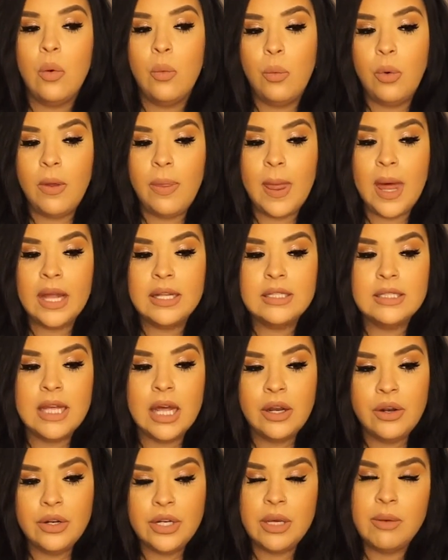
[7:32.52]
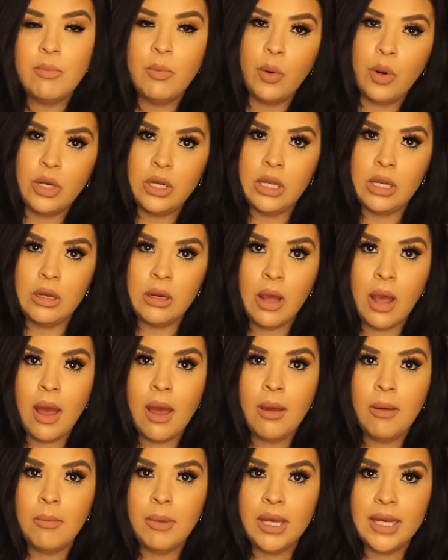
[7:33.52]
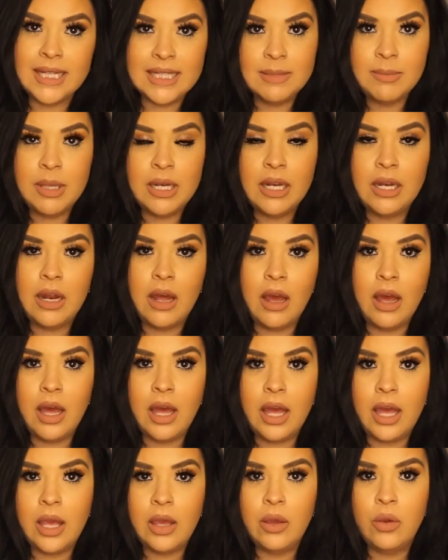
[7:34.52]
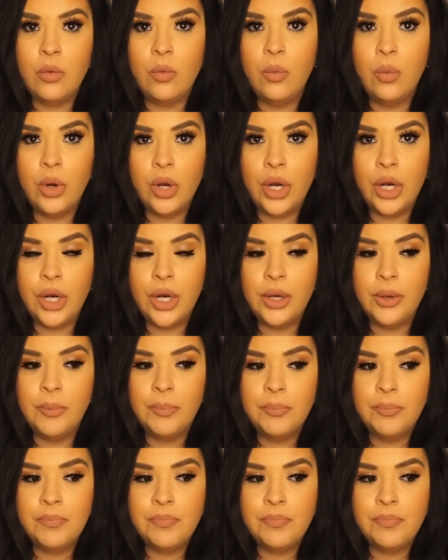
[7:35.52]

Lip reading: Well, that Saturday morning, my husband and I were